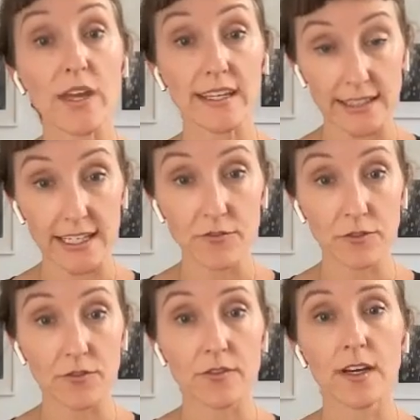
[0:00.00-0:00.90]
we can leave.
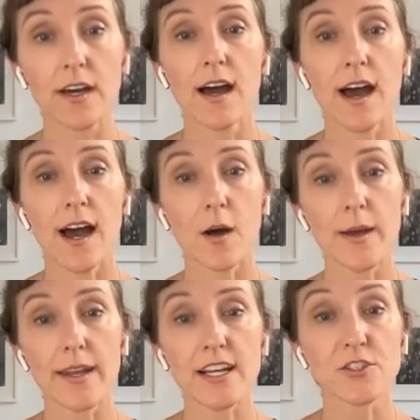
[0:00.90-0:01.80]

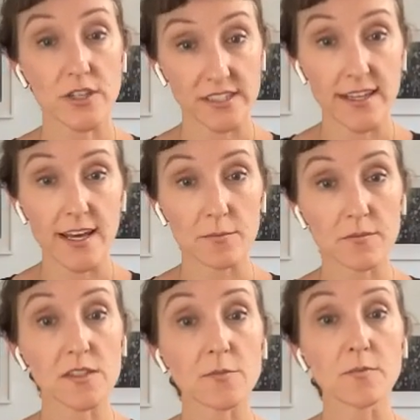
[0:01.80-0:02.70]
And I trust
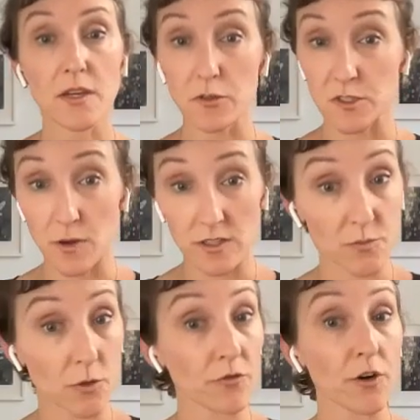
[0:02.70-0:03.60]
them to be
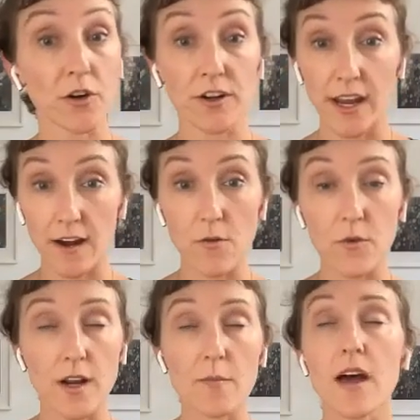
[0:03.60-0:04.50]
responsible for her care
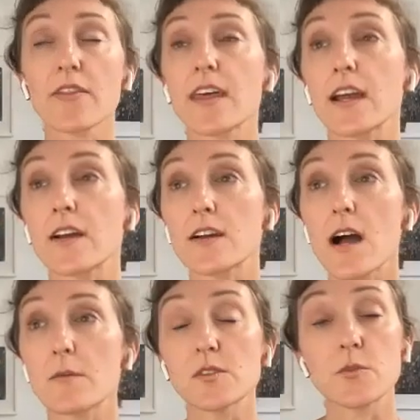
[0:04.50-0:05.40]
when I'm not there.
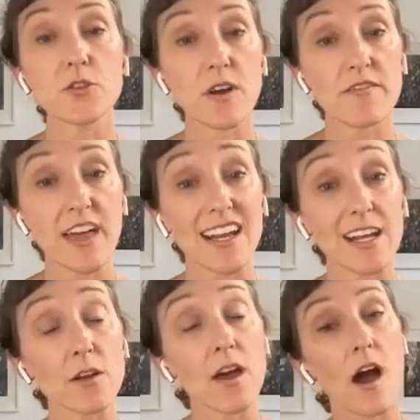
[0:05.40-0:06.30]
So we do have that.
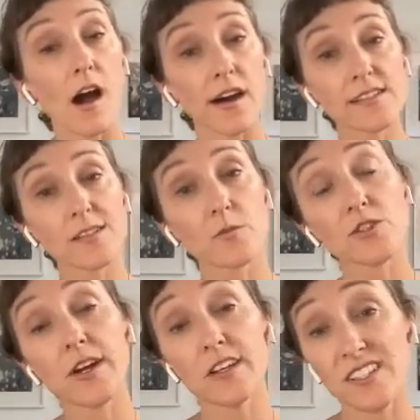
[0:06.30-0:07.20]
And honestly, we're
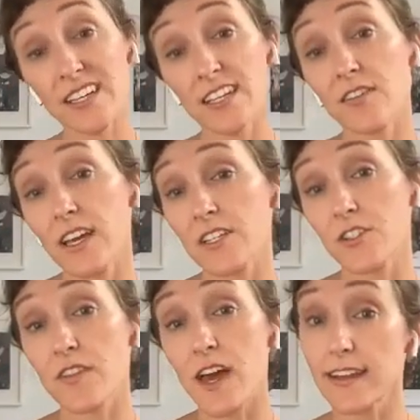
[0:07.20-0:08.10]
trying to take advantage
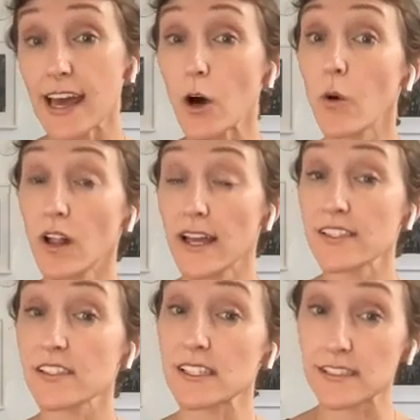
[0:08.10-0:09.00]
of that now while
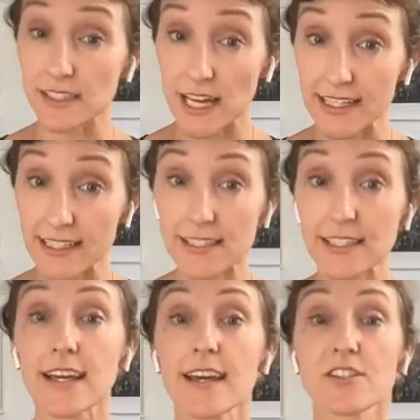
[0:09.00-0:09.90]
Hazel is light.
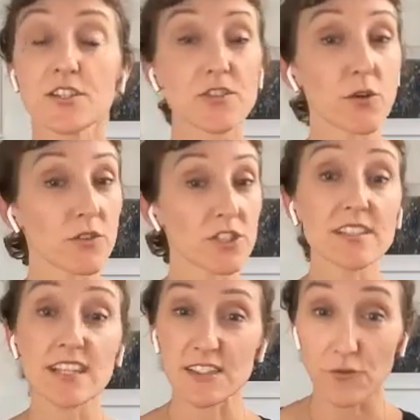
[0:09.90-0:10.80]
She's
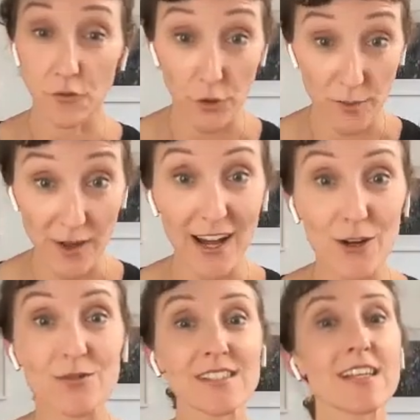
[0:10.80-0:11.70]
less than 40 pounds.